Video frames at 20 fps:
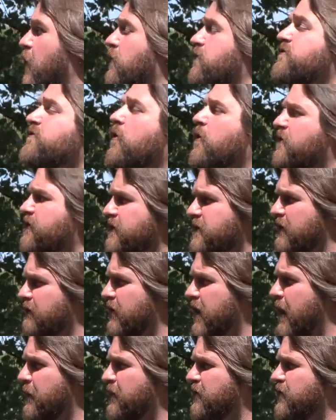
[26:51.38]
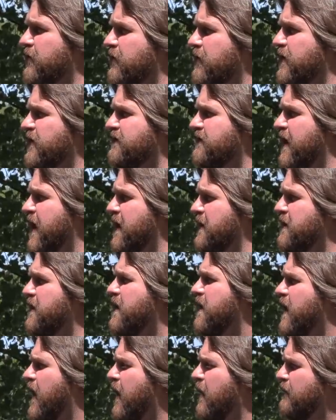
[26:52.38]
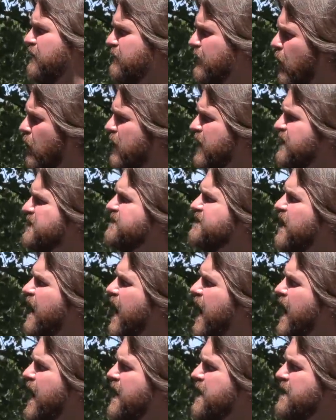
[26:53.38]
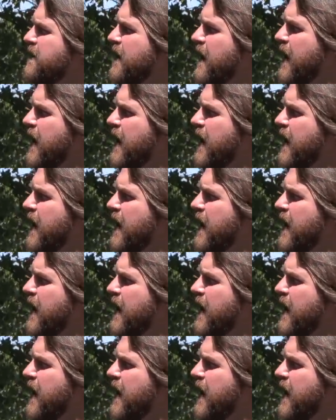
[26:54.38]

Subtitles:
all sorts of different opportunities that are focused on